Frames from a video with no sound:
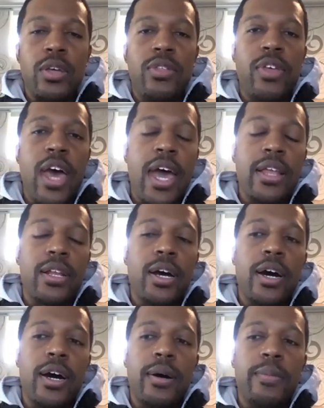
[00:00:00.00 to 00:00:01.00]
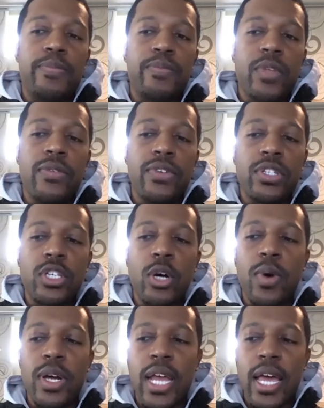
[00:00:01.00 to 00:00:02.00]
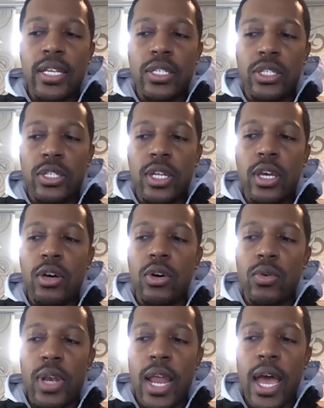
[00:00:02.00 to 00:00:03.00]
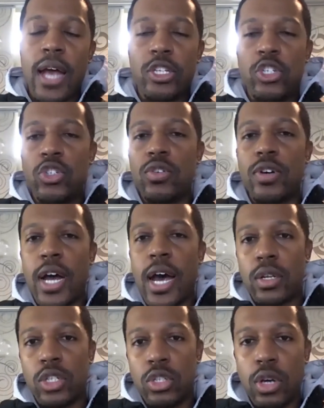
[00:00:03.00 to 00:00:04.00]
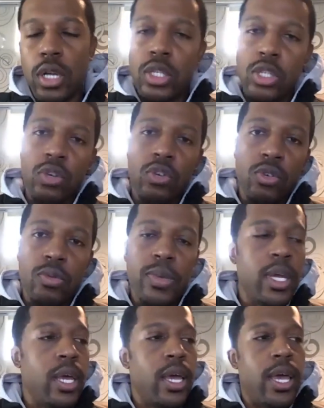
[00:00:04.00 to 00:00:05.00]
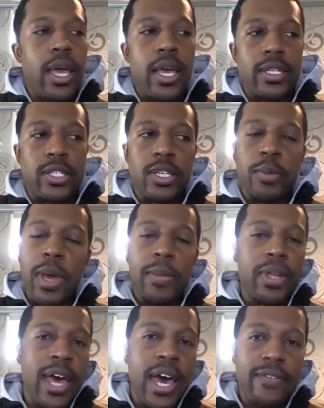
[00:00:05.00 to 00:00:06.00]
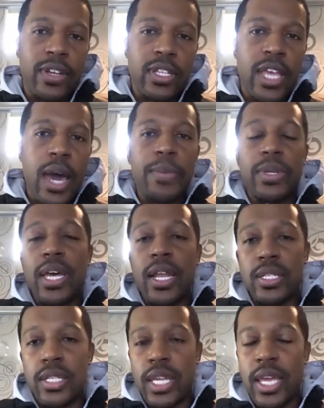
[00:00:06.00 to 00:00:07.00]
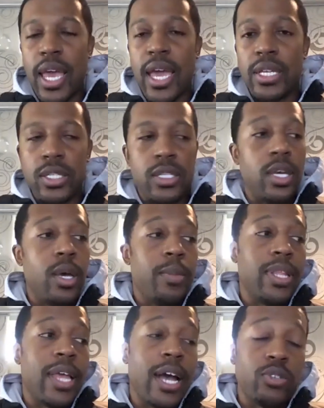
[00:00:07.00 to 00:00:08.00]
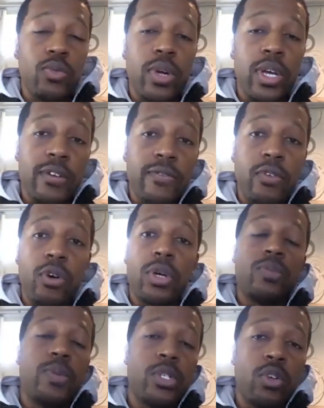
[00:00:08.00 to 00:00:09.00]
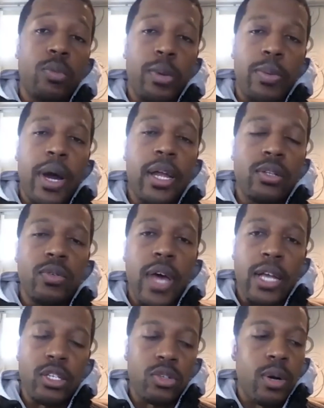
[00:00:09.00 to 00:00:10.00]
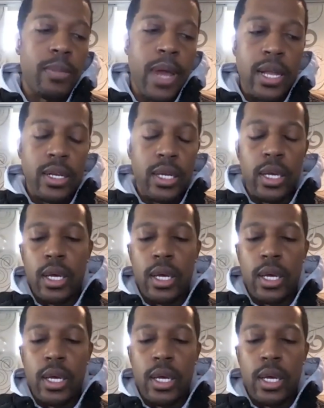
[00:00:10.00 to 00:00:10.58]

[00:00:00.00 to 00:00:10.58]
that um, if you're someone that is still not sure how to start Zoom, and some may be laughing at that, but that is the case. But that's what we're here for because we show people how to do that. So I'm not,